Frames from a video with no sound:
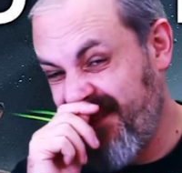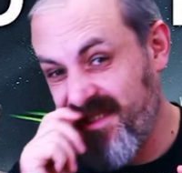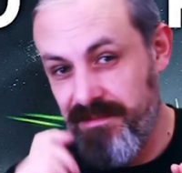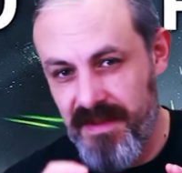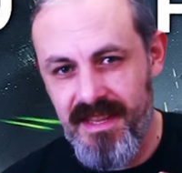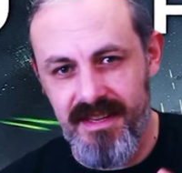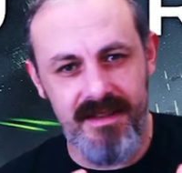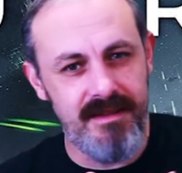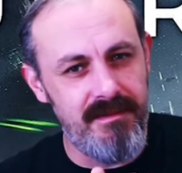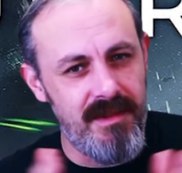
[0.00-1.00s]
would be the
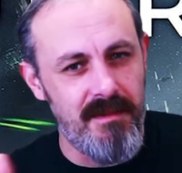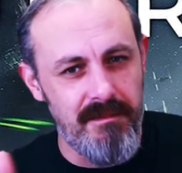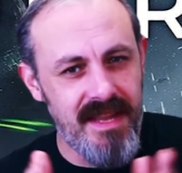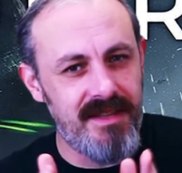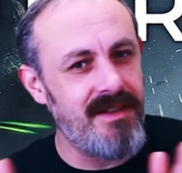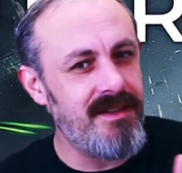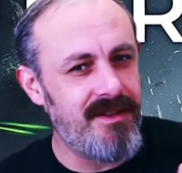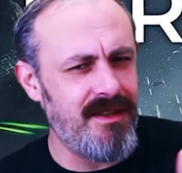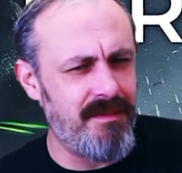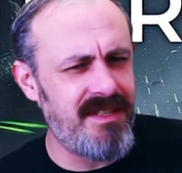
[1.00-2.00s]
meat
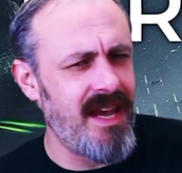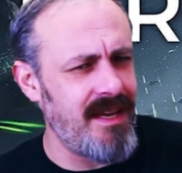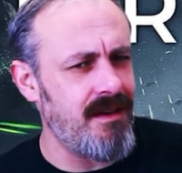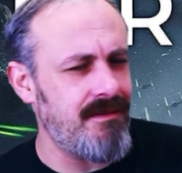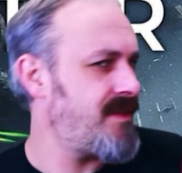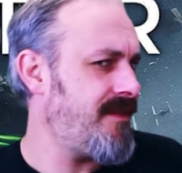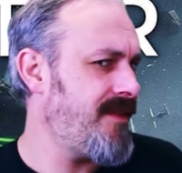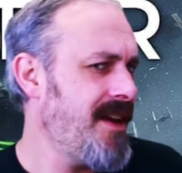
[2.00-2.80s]
to the potatoes of